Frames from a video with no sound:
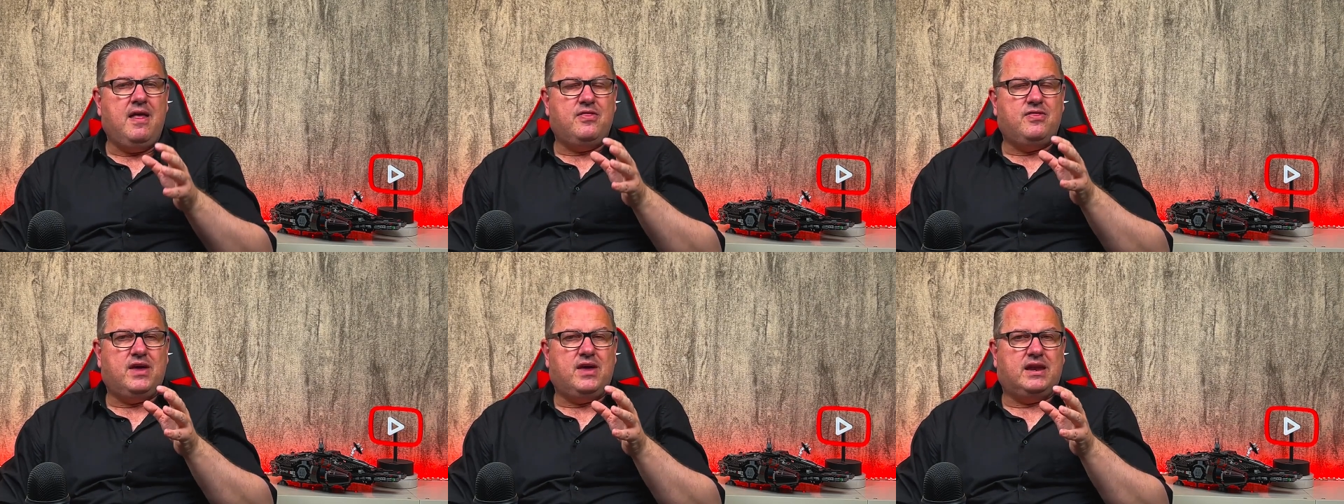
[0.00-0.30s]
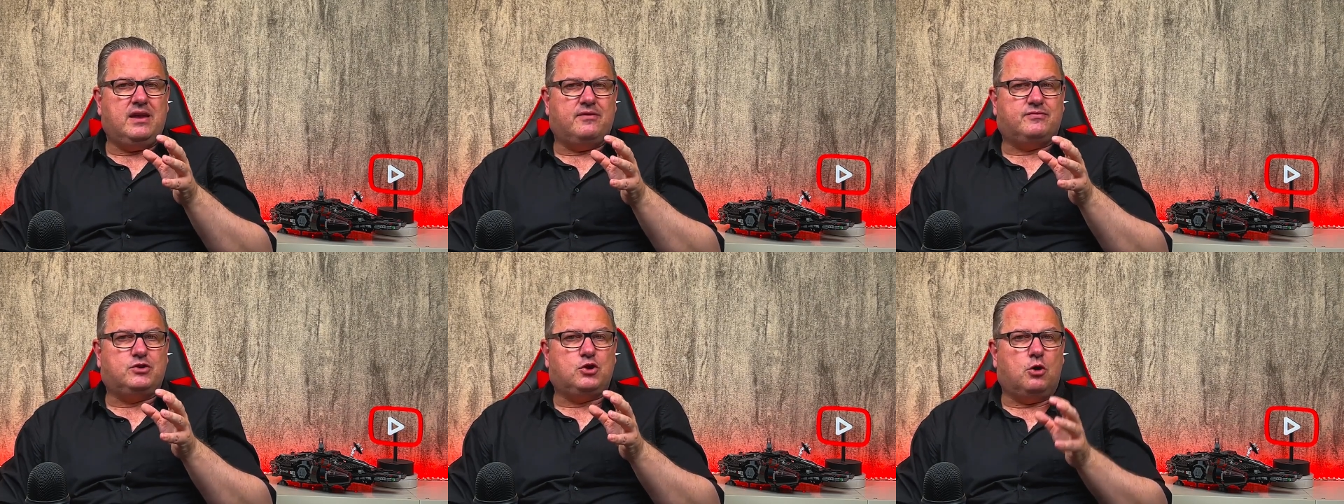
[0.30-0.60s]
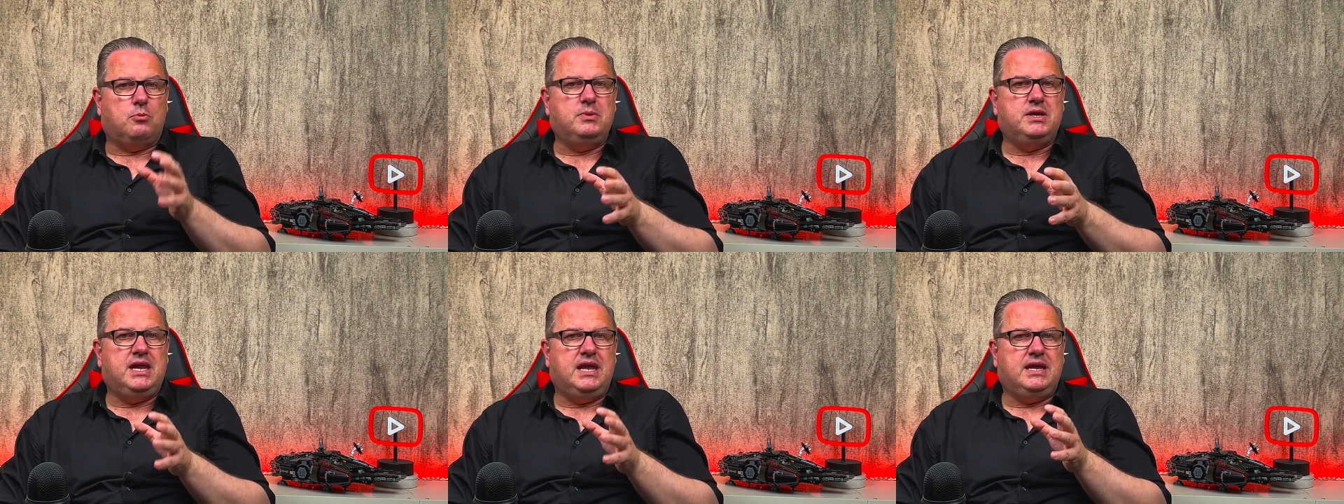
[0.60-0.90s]
that have
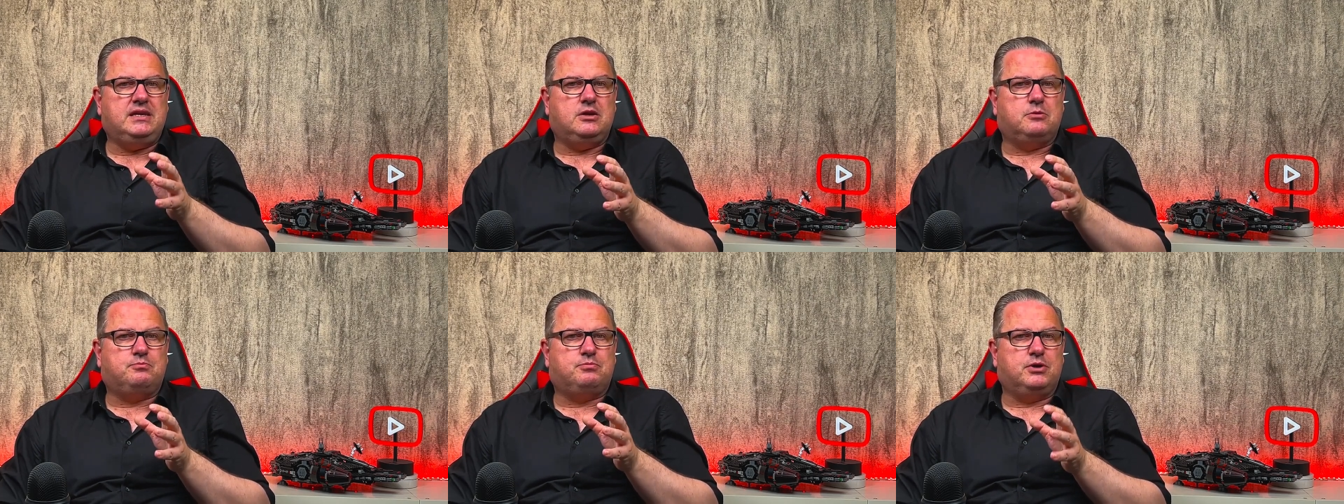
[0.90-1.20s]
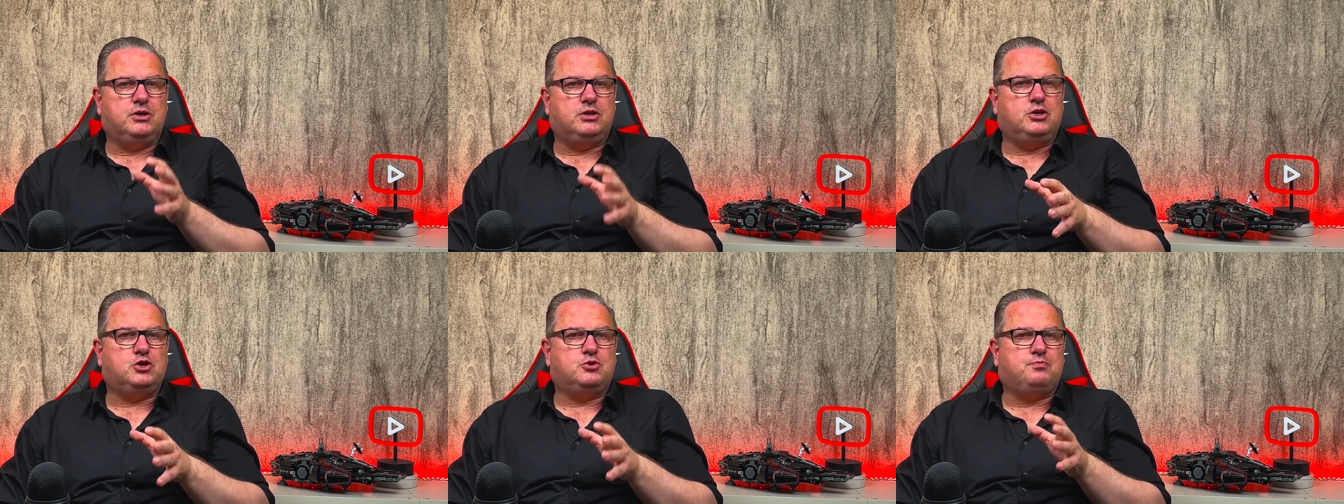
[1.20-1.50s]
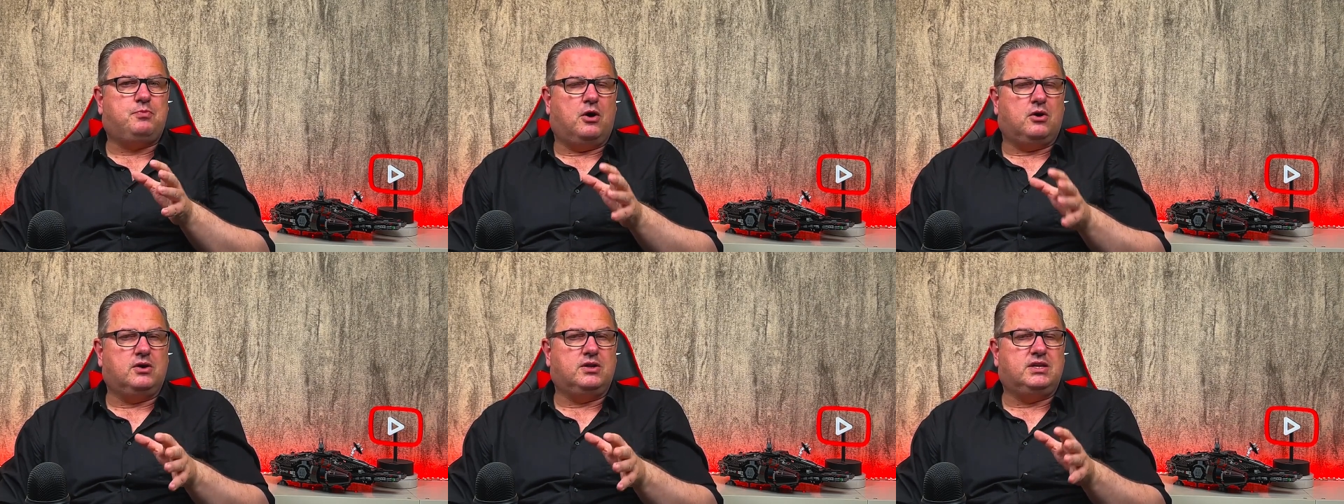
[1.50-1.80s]
dominated British
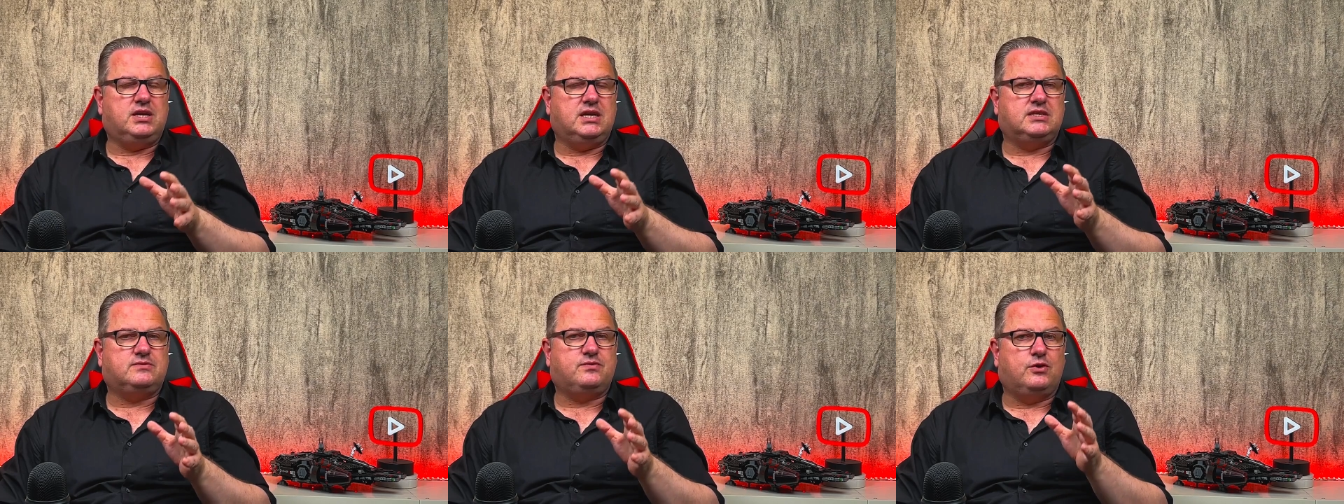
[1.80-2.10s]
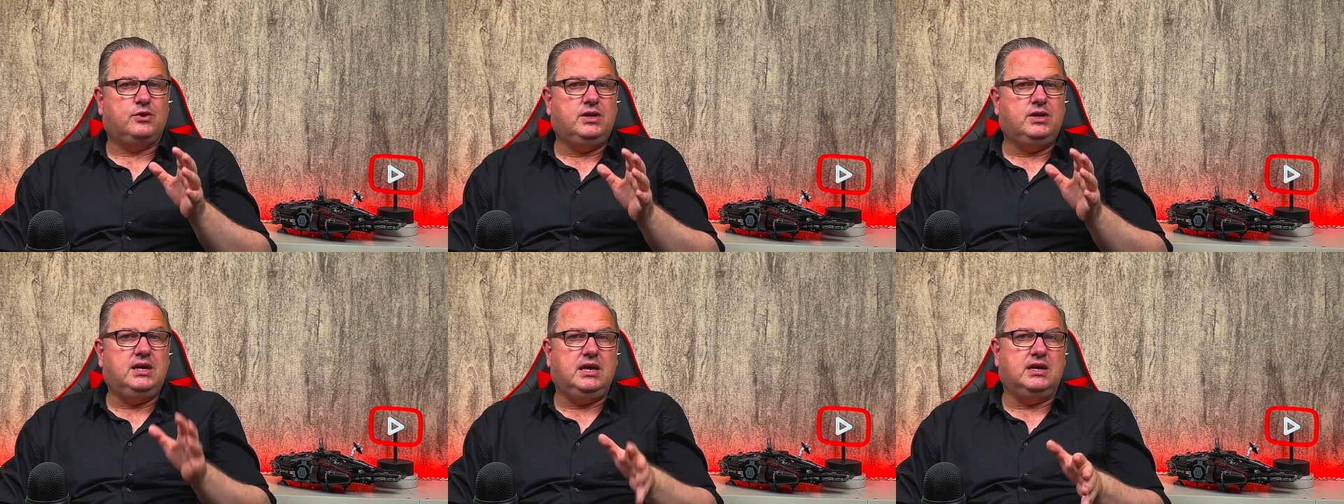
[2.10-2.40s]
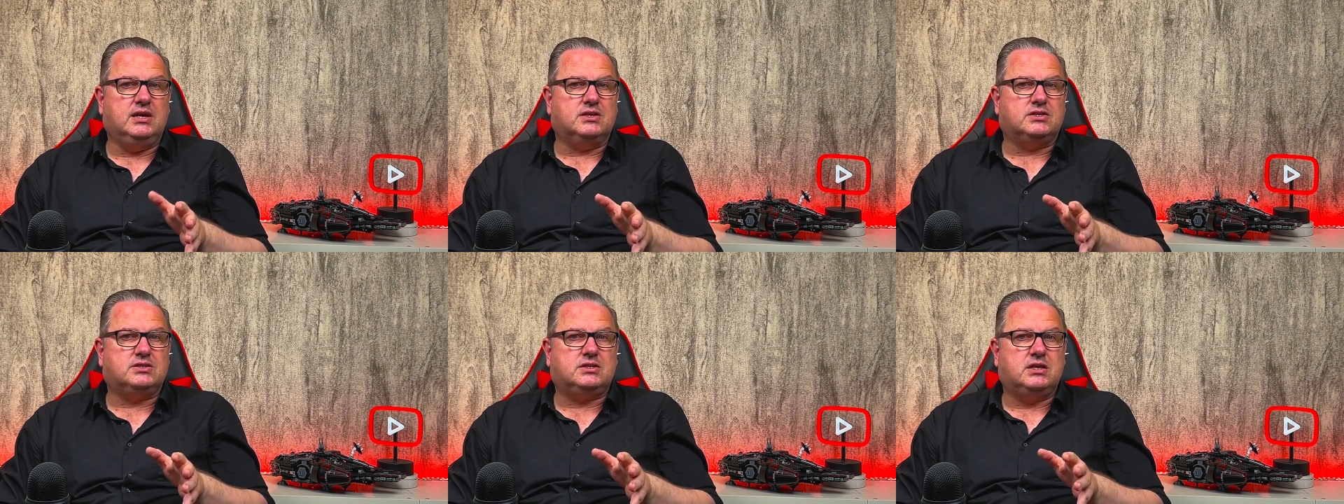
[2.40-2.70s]
politics for
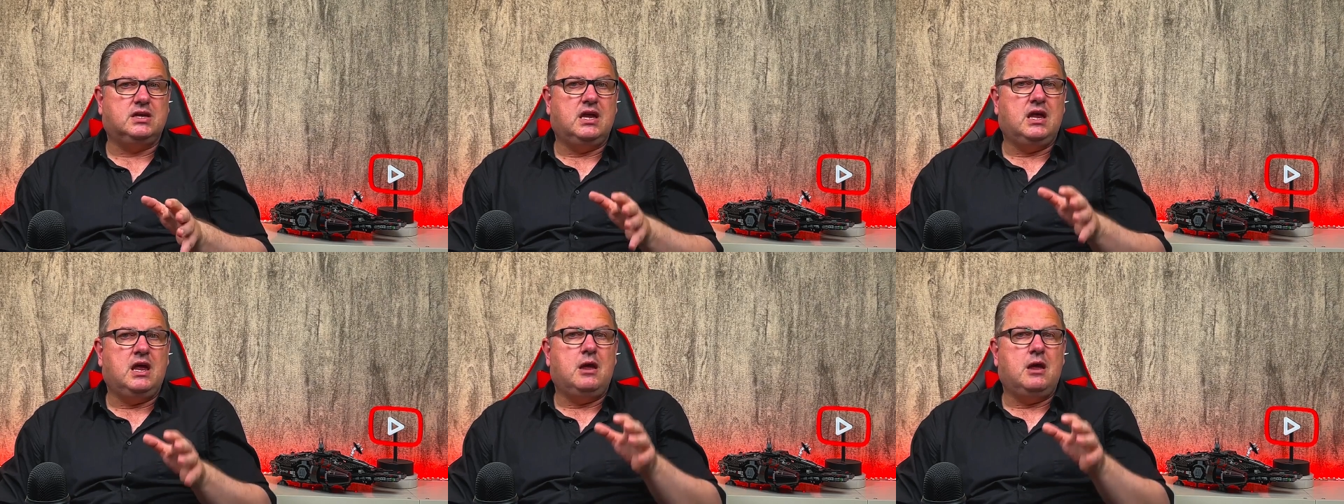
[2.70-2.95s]
years,